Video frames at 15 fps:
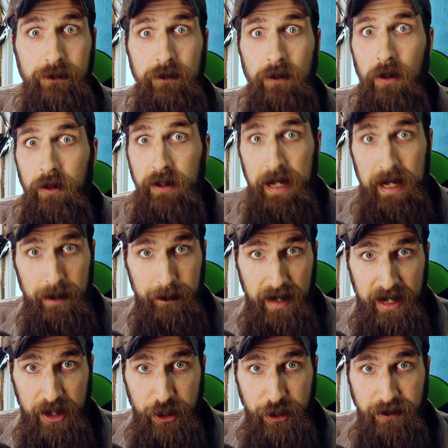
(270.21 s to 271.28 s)
for all the
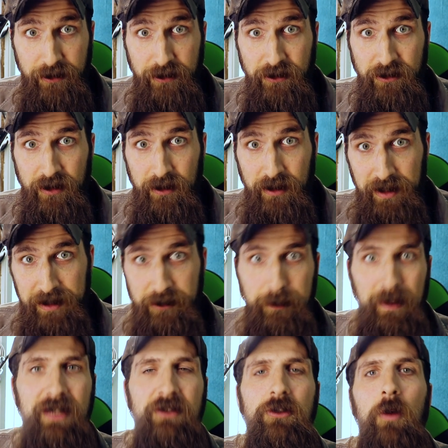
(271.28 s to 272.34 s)
animations and things
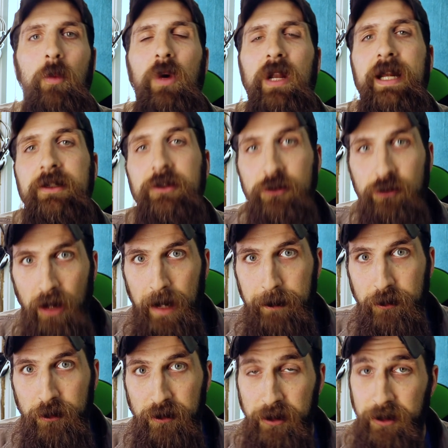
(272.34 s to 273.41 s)
based on what I
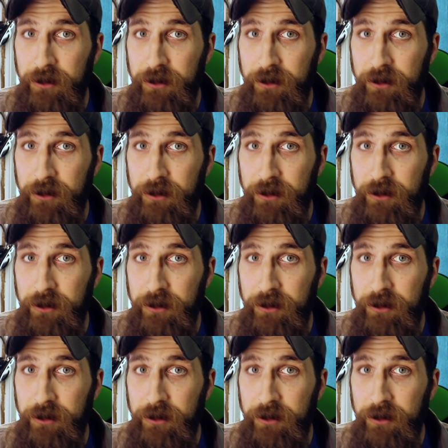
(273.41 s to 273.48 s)
described to her.